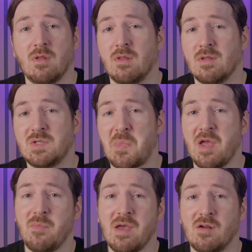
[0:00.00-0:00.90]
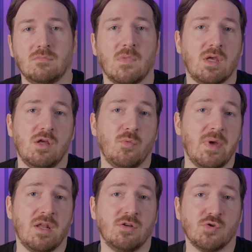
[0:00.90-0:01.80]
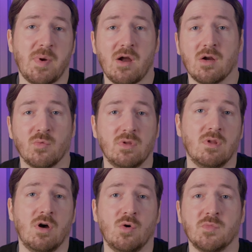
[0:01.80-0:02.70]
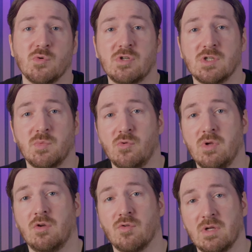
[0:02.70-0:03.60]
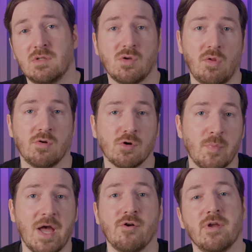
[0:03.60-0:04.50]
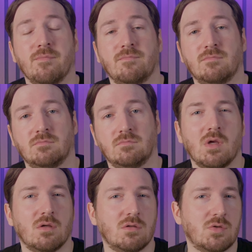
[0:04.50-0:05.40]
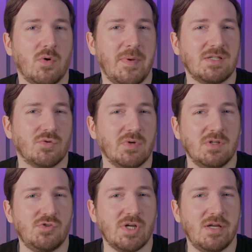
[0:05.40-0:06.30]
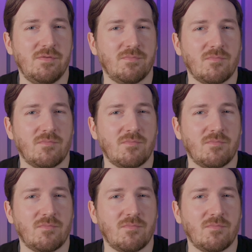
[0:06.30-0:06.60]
the SPAN panel can help manage your power when the home switches between grid, solar, or battery. So what makes it really shine?